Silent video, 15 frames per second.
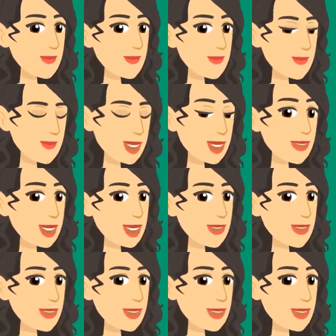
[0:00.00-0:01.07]
Here
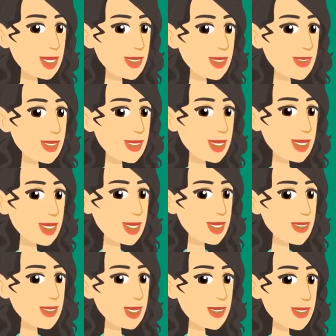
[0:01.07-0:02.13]
taller is an adjective
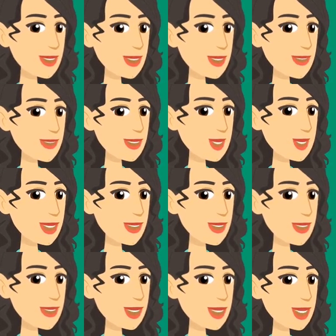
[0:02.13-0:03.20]
that compares two
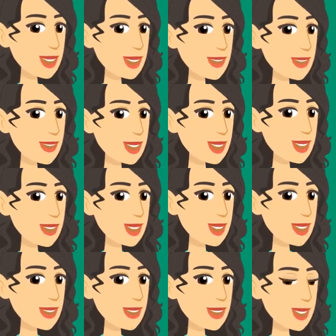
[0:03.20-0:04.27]
nouns Ramesh and
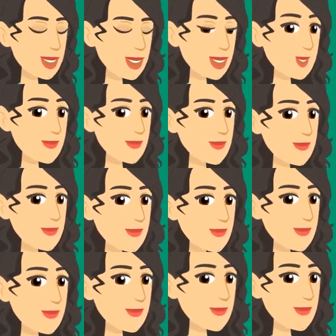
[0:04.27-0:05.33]
Suresh.
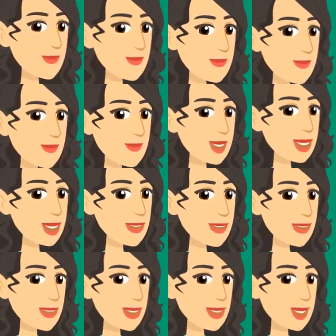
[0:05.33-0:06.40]
Some
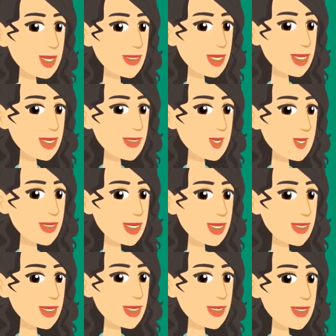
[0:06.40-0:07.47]
adjective has
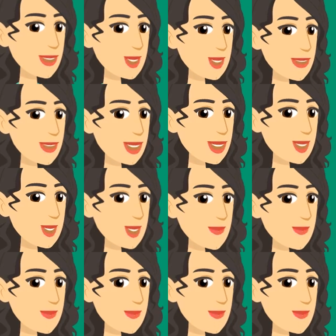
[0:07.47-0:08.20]
irregular form.